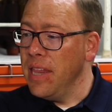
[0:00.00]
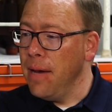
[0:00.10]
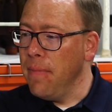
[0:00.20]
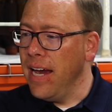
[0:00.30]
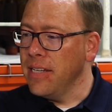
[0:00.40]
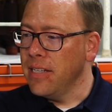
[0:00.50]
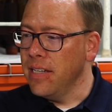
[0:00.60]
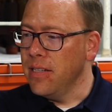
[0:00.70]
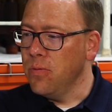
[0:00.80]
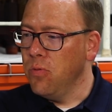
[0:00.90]
I mean, that
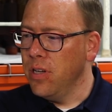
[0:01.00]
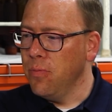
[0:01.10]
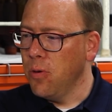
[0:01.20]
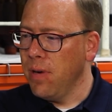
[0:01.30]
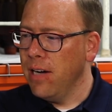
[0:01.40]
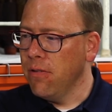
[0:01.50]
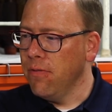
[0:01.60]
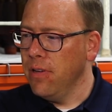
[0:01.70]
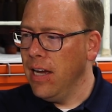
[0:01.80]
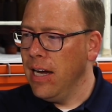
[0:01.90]
mask is one of the more
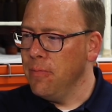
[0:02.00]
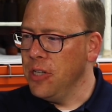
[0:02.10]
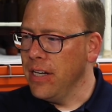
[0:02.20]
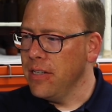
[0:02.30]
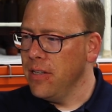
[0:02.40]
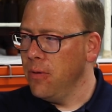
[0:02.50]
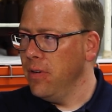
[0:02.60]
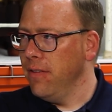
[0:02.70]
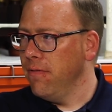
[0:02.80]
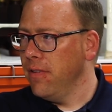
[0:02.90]
powerful objects
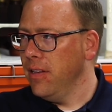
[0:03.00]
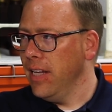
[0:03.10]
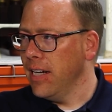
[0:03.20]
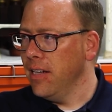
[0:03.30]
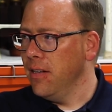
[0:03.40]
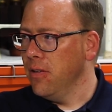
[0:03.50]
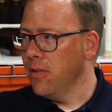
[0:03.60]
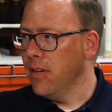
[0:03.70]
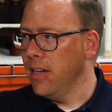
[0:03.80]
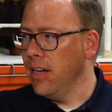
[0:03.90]
that we've collected
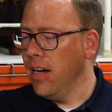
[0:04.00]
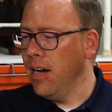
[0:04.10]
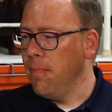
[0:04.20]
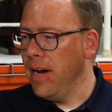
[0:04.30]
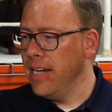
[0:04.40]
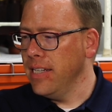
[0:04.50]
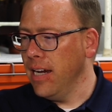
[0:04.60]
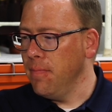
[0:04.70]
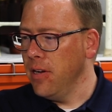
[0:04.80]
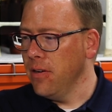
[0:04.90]
during my
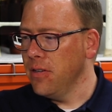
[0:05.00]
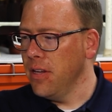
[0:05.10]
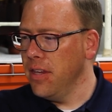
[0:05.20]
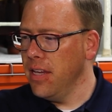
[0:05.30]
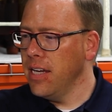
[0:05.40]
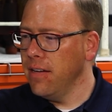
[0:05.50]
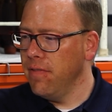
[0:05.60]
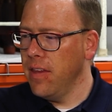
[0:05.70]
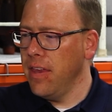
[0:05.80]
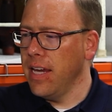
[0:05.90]
time here. To think
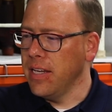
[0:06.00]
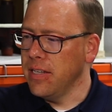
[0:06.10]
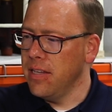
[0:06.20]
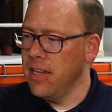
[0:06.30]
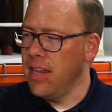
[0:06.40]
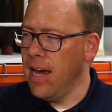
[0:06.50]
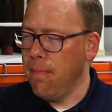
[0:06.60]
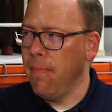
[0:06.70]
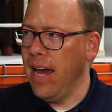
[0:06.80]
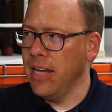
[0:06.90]
of the things
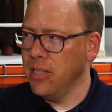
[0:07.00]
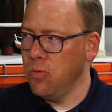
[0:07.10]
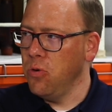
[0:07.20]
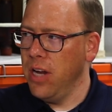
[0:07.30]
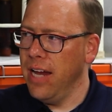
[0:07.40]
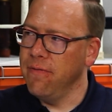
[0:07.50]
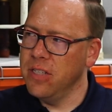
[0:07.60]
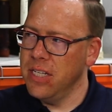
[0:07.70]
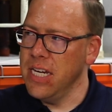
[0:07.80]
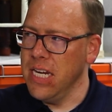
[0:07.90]
that mask would
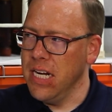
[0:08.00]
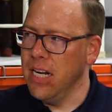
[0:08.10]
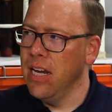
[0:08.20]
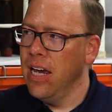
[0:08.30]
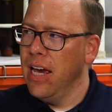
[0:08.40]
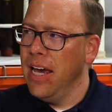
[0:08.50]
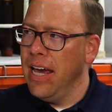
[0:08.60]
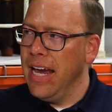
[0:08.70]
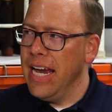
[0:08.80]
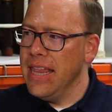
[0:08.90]
have seen.
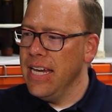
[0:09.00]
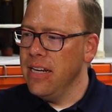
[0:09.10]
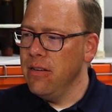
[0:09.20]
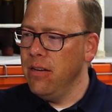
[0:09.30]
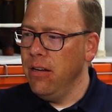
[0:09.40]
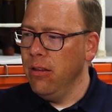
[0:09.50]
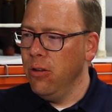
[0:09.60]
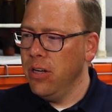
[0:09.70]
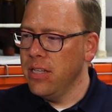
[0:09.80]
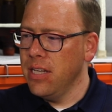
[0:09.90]
Yeah. And then you
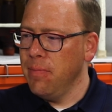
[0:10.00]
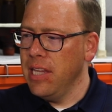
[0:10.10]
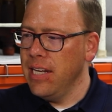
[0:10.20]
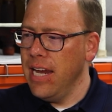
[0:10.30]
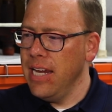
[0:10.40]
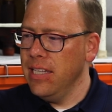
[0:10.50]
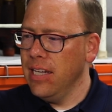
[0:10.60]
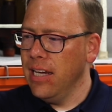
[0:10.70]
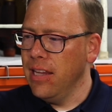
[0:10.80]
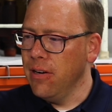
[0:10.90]
look at some of the
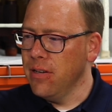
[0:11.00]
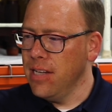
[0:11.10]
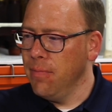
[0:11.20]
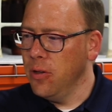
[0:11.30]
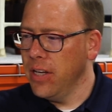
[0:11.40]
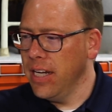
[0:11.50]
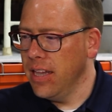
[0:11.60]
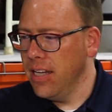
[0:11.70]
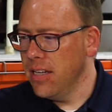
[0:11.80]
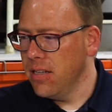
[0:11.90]
dates on there as I'm
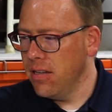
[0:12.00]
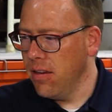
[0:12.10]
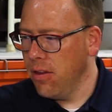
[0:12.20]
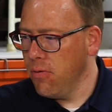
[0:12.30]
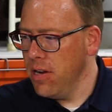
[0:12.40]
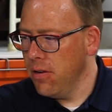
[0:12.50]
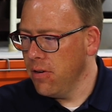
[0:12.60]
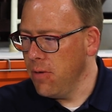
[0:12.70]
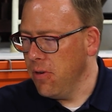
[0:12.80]
looking at this, 3/31.